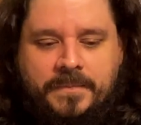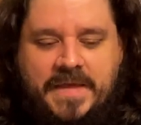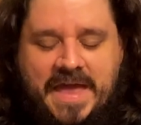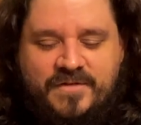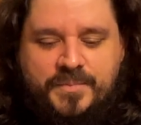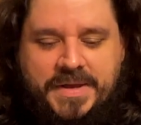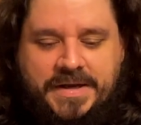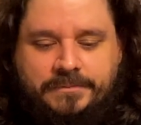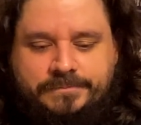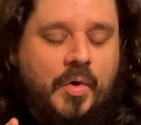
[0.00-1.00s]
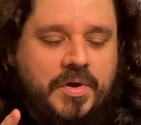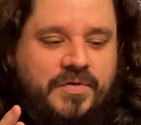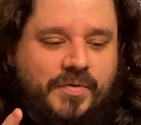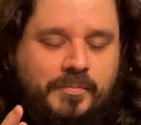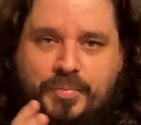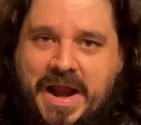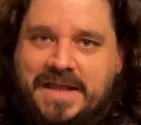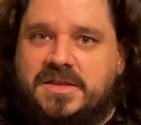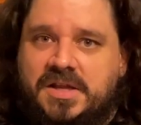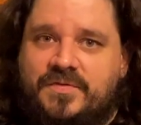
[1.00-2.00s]
have been going from
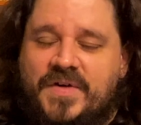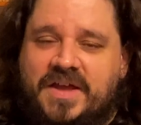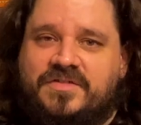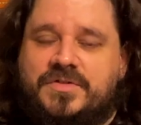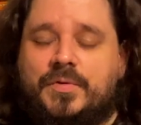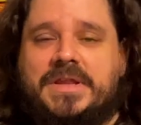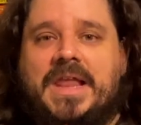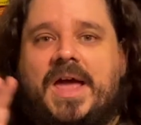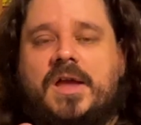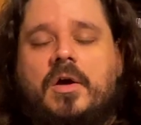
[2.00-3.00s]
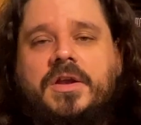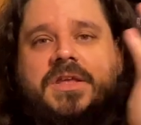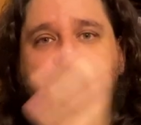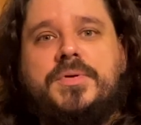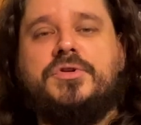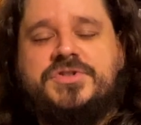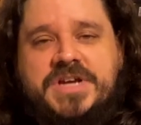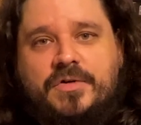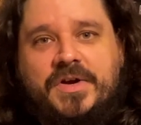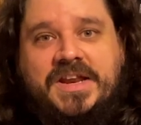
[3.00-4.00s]
practical effects to relying on
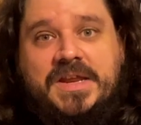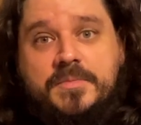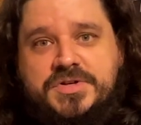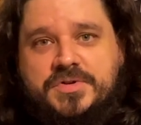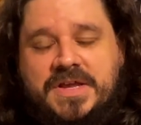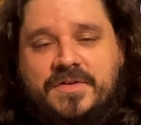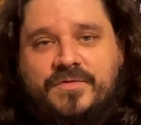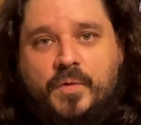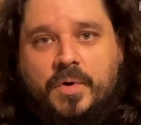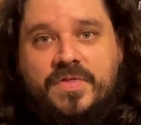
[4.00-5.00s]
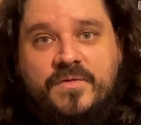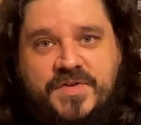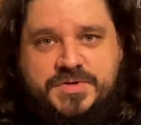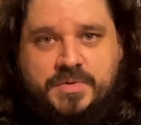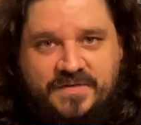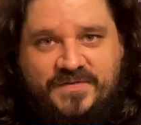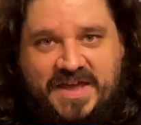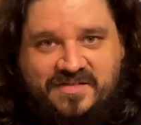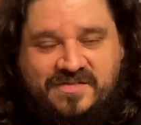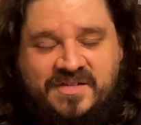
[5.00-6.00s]
computer-generated imagery for the visual
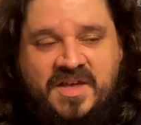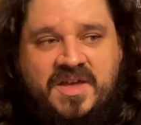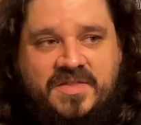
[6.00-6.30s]
effects.